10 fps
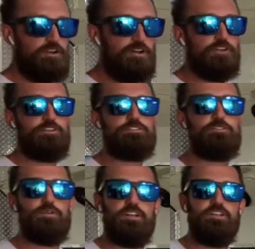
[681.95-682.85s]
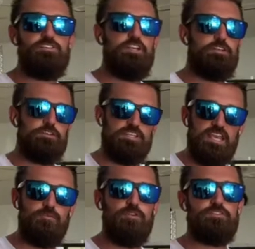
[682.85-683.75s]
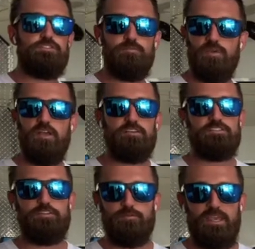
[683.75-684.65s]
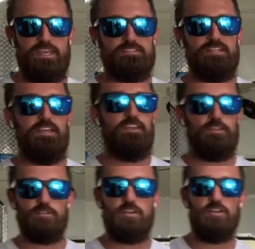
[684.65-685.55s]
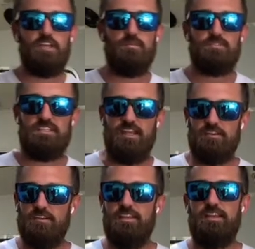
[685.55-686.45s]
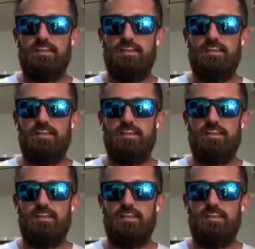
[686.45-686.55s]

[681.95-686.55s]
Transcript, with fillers: all your storage, your tables, your bunks, your beds, those all come standard.